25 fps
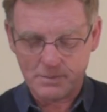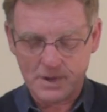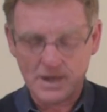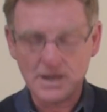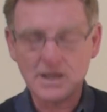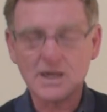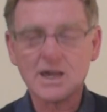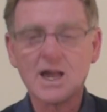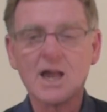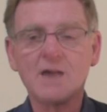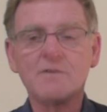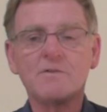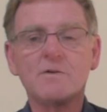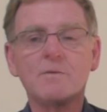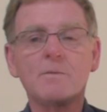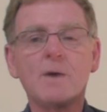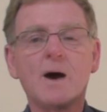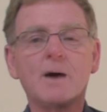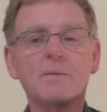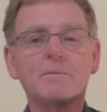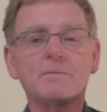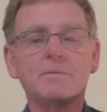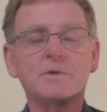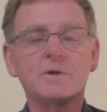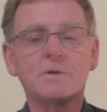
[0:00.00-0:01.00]
but he gave him
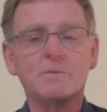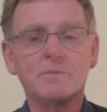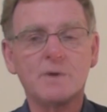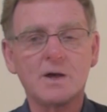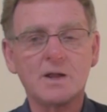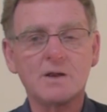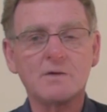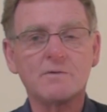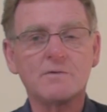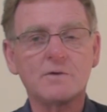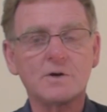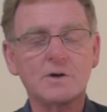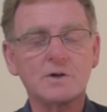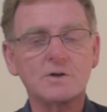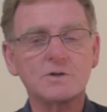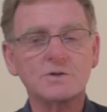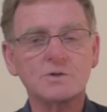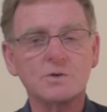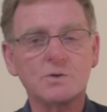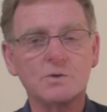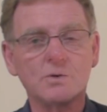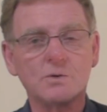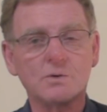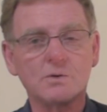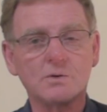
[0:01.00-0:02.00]
up to benefit
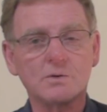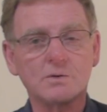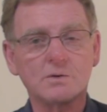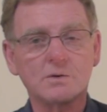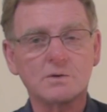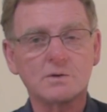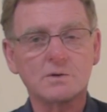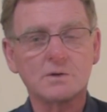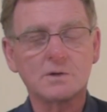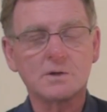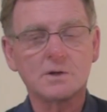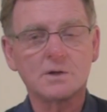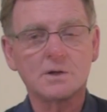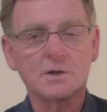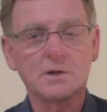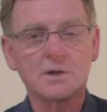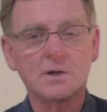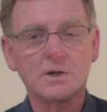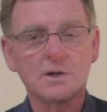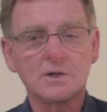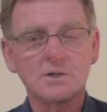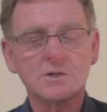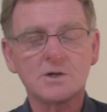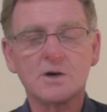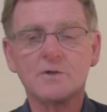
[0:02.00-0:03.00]
us all.
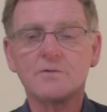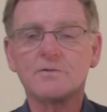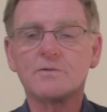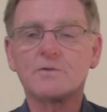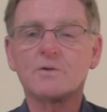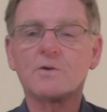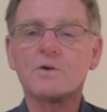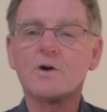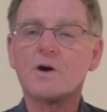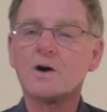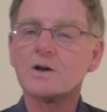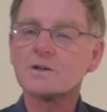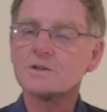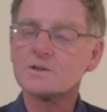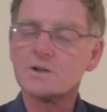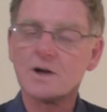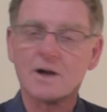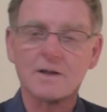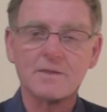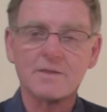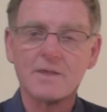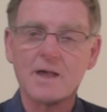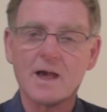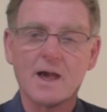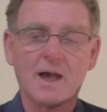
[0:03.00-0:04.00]
So if God's
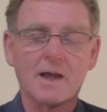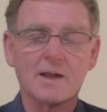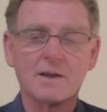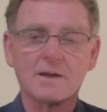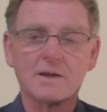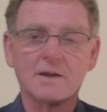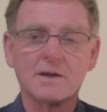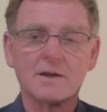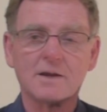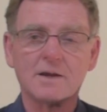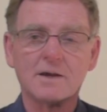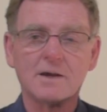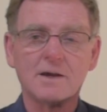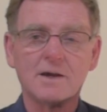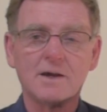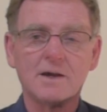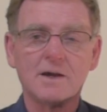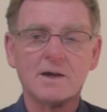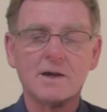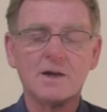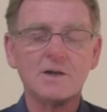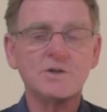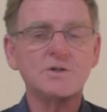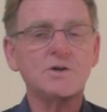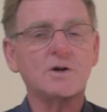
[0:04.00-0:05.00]
like that,
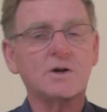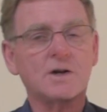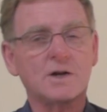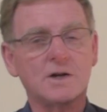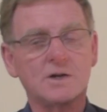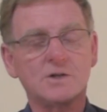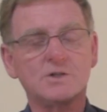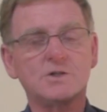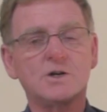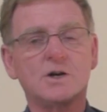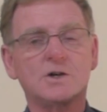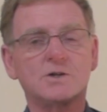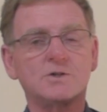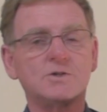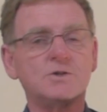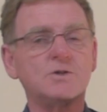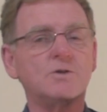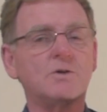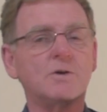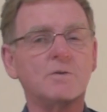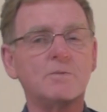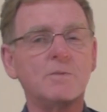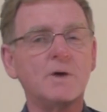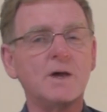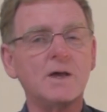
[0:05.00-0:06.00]
he's not going to judge
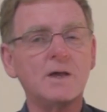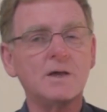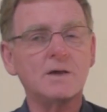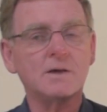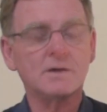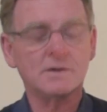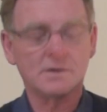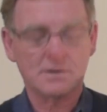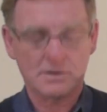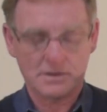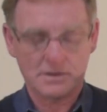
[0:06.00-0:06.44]
you and me.